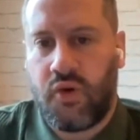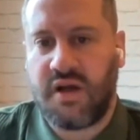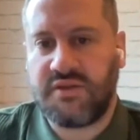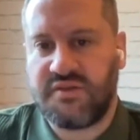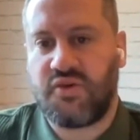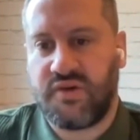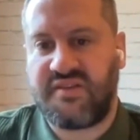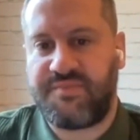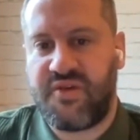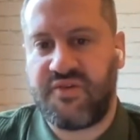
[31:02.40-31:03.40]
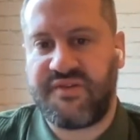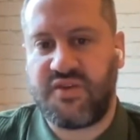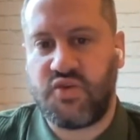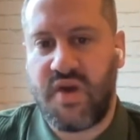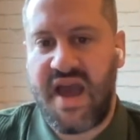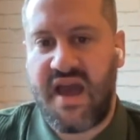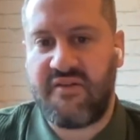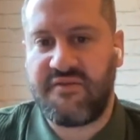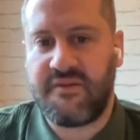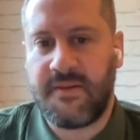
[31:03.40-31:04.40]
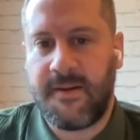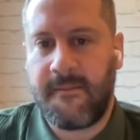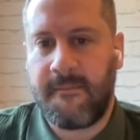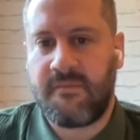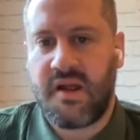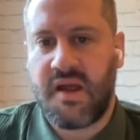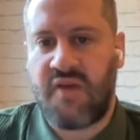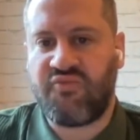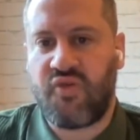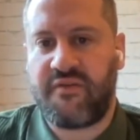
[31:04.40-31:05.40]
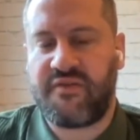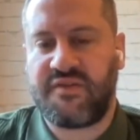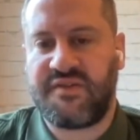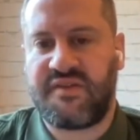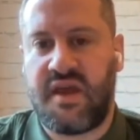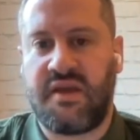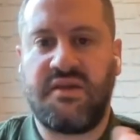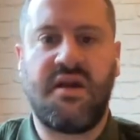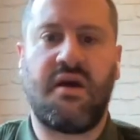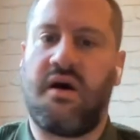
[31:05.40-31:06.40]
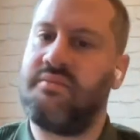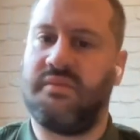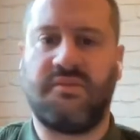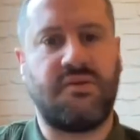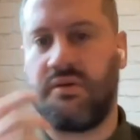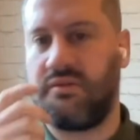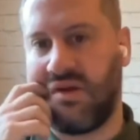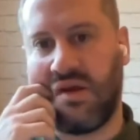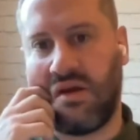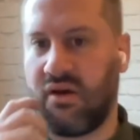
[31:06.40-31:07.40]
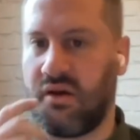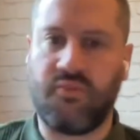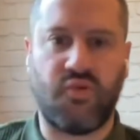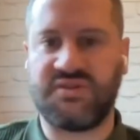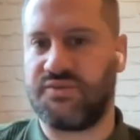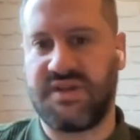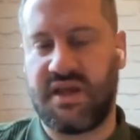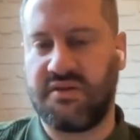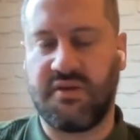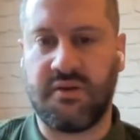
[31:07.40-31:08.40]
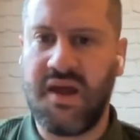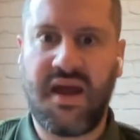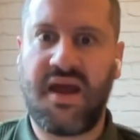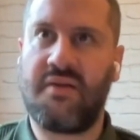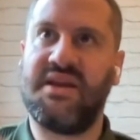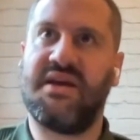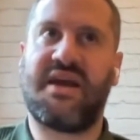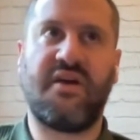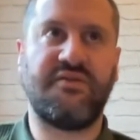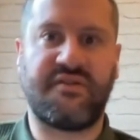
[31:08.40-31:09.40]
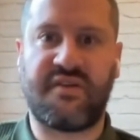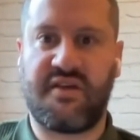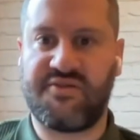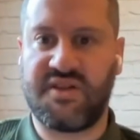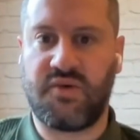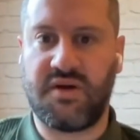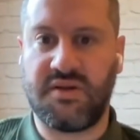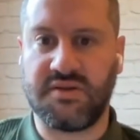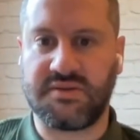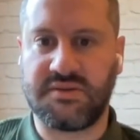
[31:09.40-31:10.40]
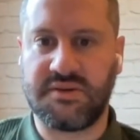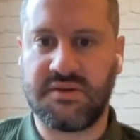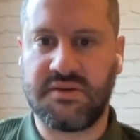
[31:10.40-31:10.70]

or underdog experience that you have. And rather than saying, I'm also an accountant. How many accountants are there in the world?